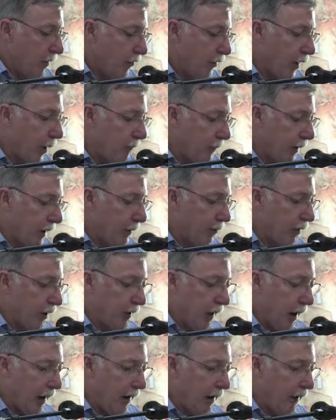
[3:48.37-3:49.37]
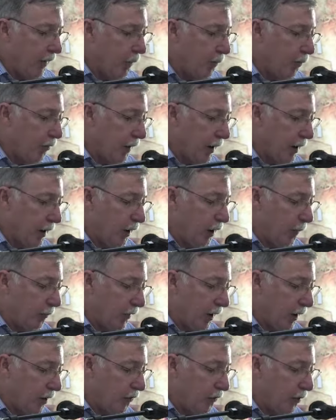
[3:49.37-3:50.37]
Some people are taking the perennial
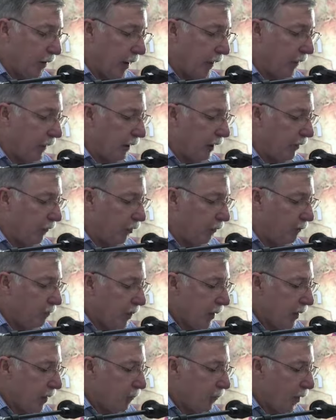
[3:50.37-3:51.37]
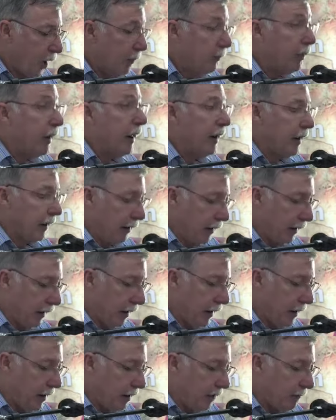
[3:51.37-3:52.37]
approach to another level by planting
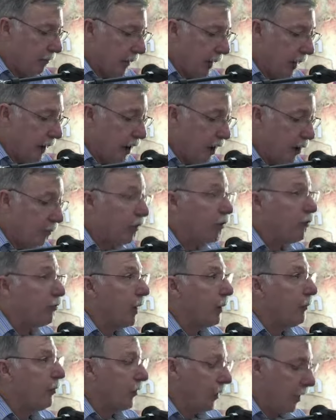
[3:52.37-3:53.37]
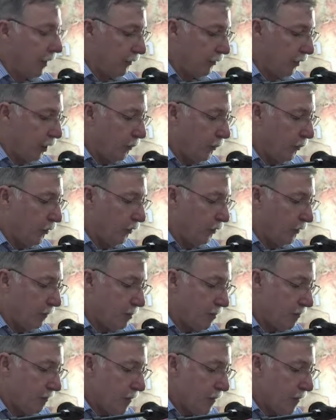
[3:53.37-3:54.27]
leukina and edible shrubs like saltbush.